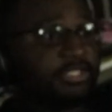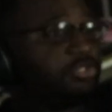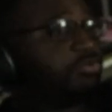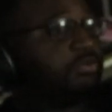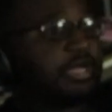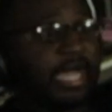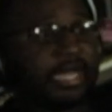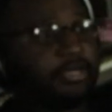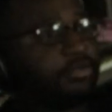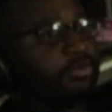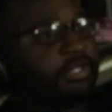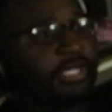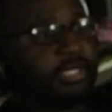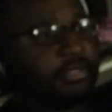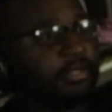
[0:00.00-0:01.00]
you not
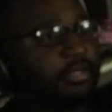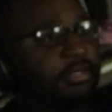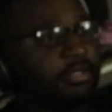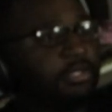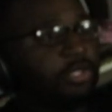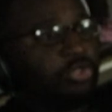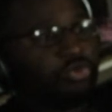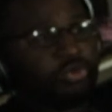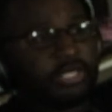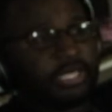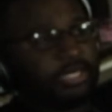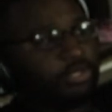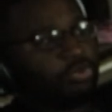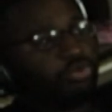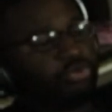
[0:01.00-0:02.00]
doing that. You
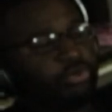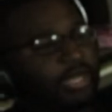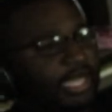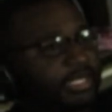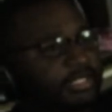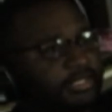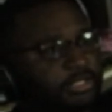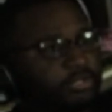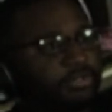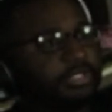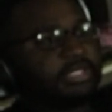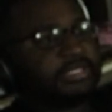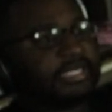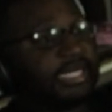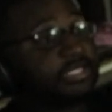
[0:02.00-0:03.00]
do not get to
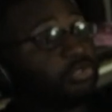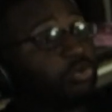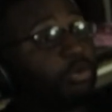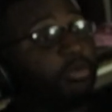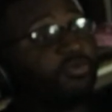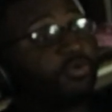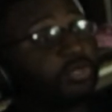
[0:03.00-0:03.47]
criticize a woman for